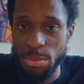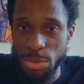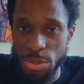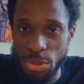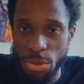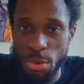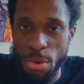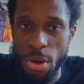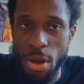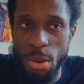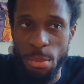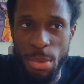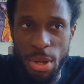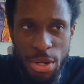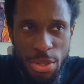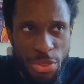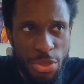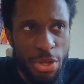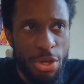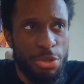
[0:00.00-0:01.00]
So um,
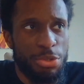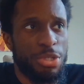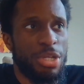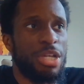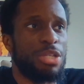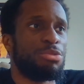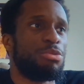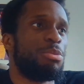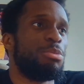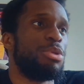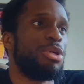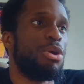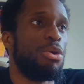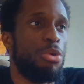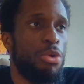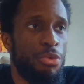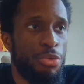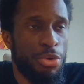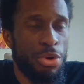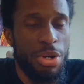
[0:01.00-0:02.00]
anything else you guys want me to go
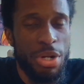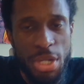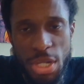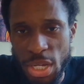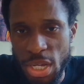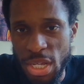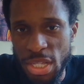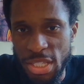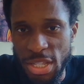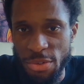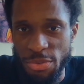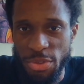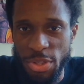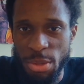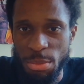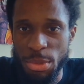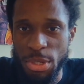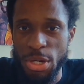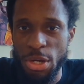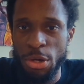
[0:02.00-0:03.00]
over? definitely let
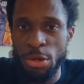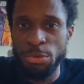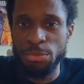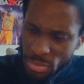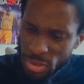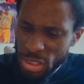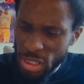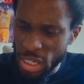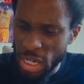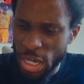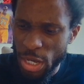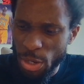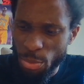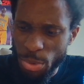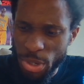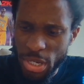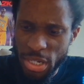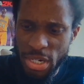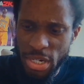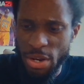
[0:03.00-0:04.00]
me know and we
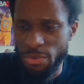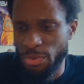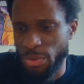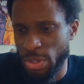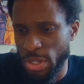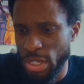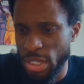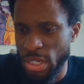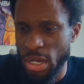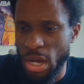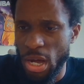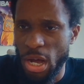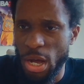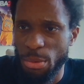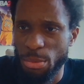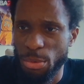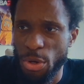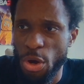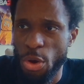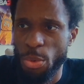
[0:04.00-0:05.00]
can definitely uh,
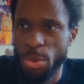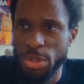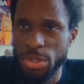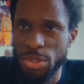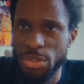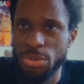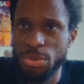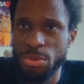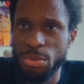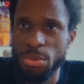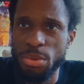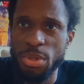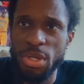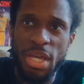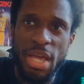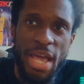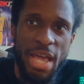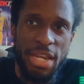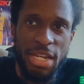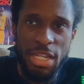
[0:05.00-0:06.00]
go into
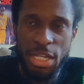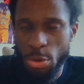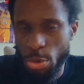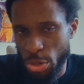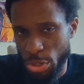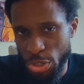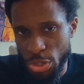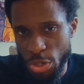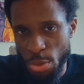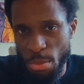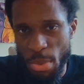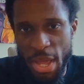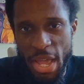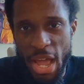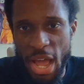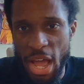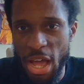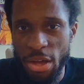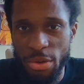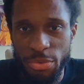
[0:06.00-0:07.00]
any question you may
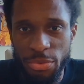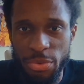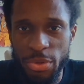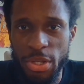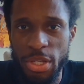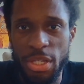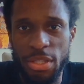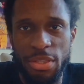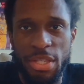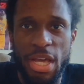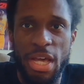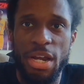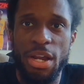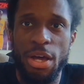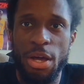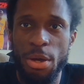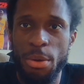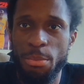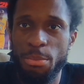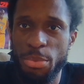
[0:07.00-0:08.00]
have that
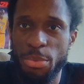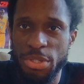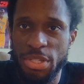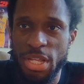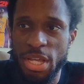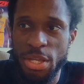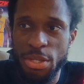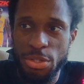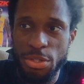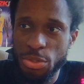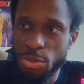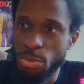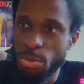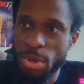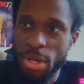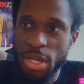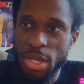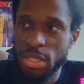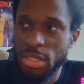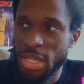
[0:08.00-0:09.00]
uh, pertains to
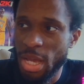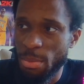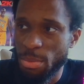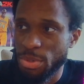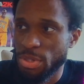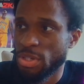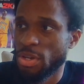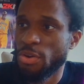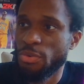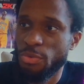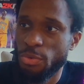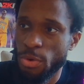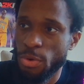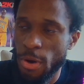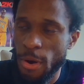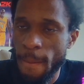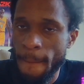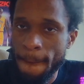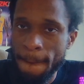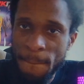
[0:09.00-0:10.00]
a type of software,
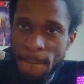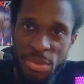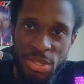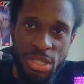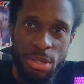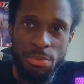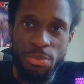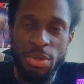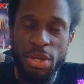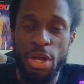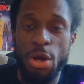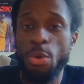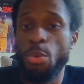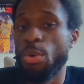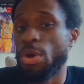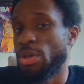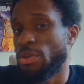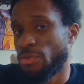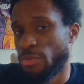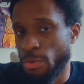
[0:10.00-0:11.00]
something
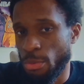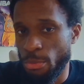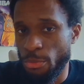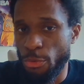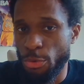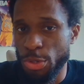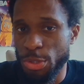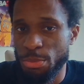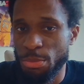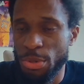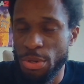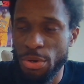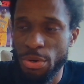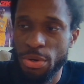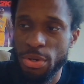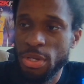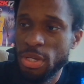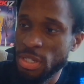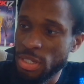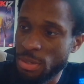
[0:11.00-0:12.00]
away from Voicemeeter,
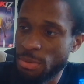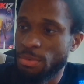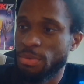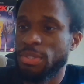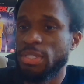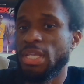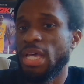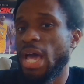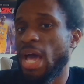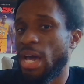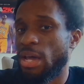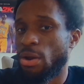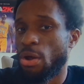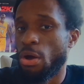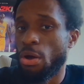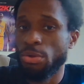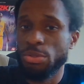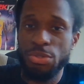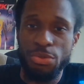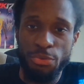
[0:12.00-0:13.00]
something to add
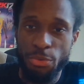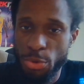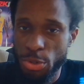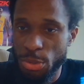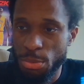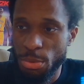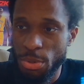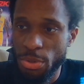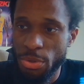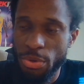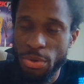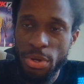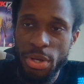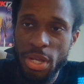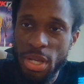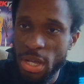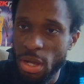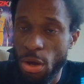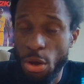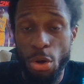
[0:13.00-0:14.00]
all to Voicemeeter,
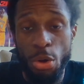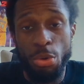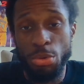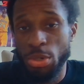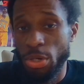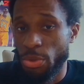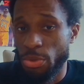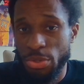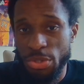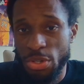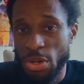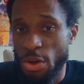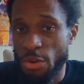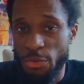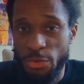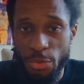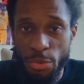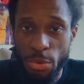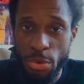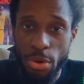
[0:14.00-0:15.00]
a whole nother
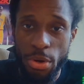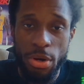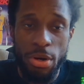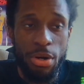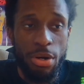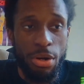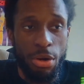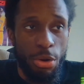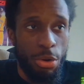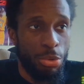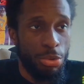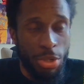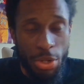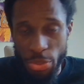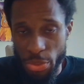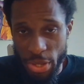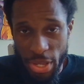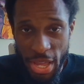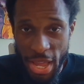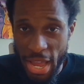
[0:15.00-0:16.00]
software, a whole nother
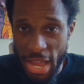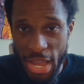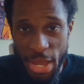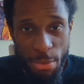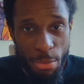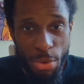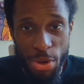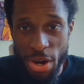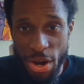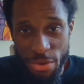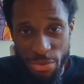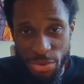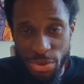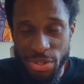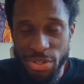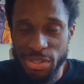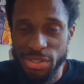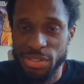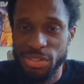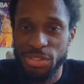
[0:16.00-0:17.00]
game, whatever.
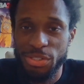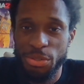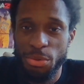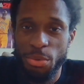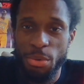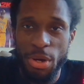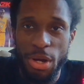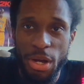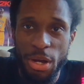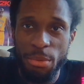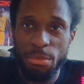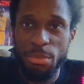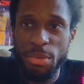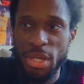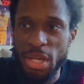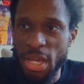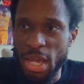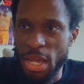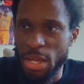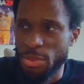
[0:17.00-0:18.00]
So um,
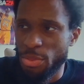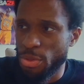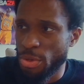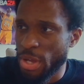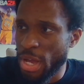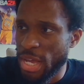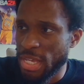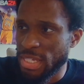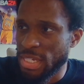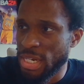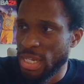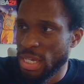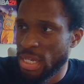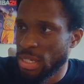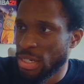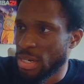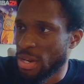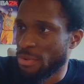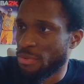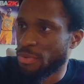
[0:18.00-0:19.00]
anything you guys need,
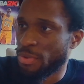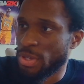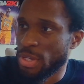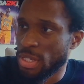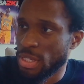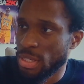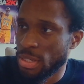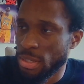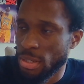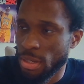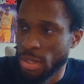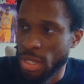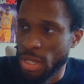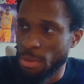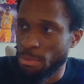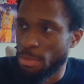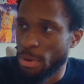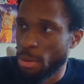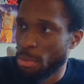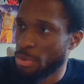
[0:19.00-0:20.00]
definitely
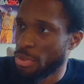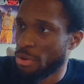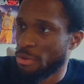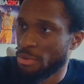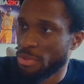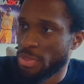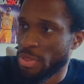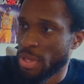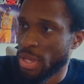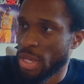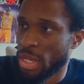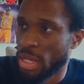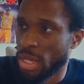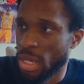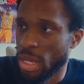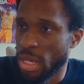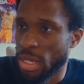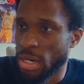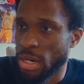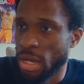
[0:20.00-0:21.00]
keep up with everything
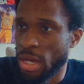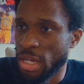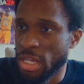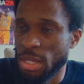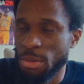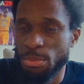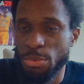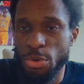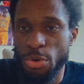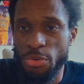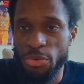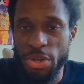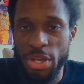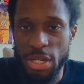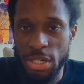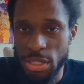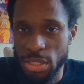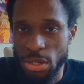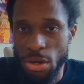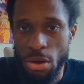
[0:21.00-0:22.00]
and uh, keep your
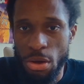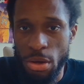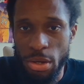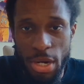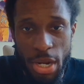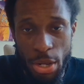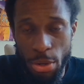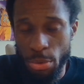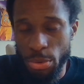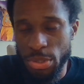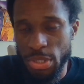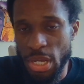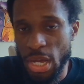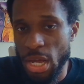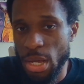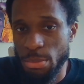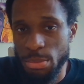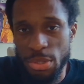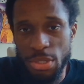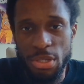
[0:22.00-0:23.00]
notifications on at all
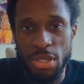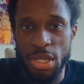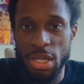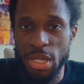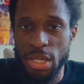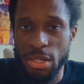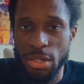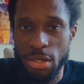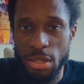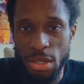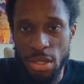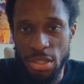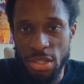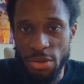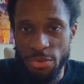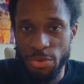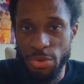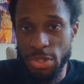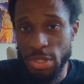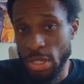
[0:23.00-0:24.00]
times. And
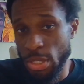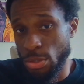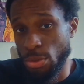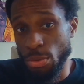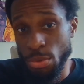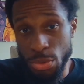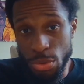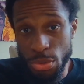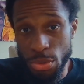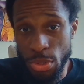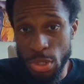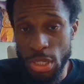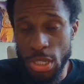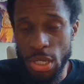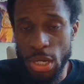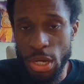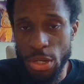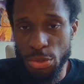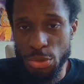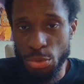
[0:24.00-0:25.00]
definitely stay tuned to the
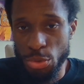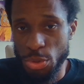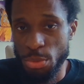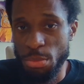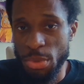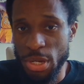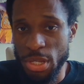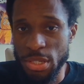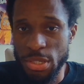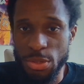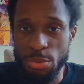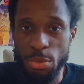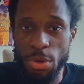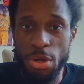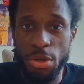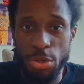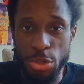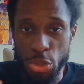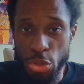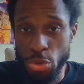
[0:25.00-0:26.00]
uh, social media as well
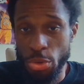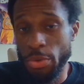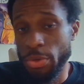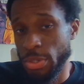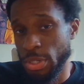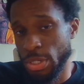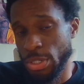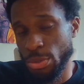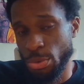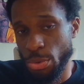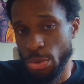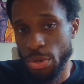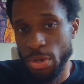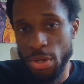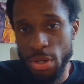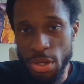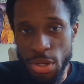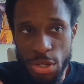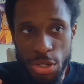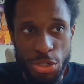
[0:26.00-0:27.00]
and join the Discord.
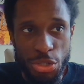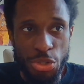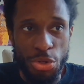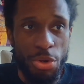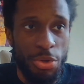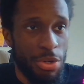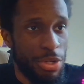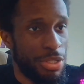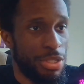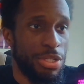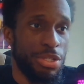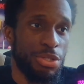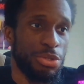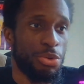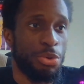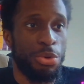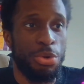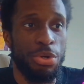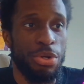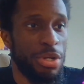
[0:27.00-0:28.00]
Join the
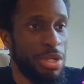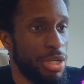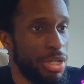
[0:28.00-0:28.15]
Discord.